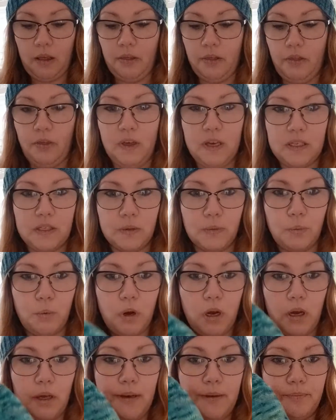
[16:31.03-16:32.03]
This
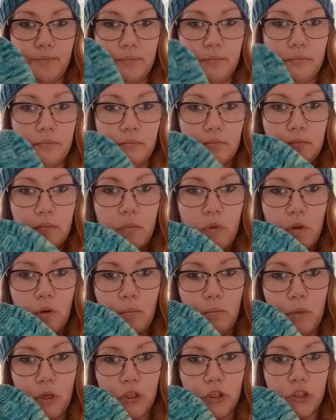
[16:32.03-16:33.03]
one,
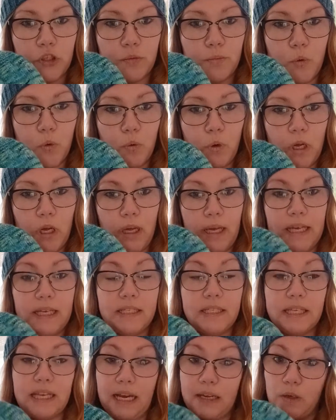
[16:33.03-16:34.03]
not much smaller,
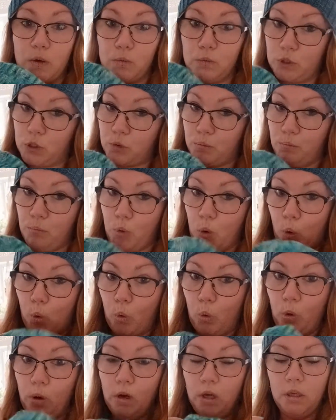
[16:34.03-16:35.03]
is the adult
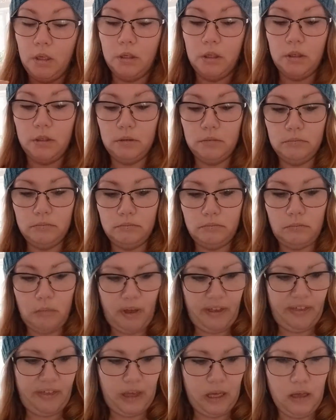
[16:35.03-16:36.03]
small,
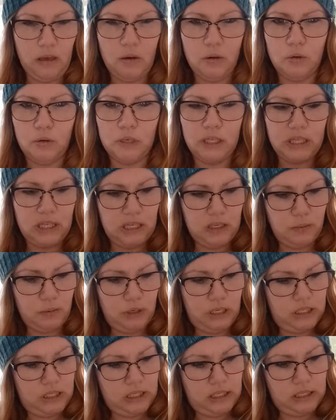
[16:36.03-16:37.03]
I think. Or did this
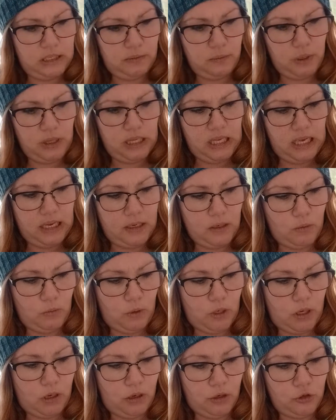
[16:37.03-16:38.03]
one, is this one the
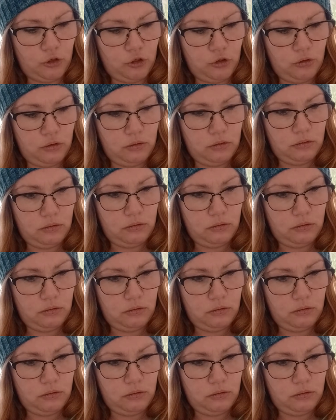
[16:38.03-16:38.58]
adult large?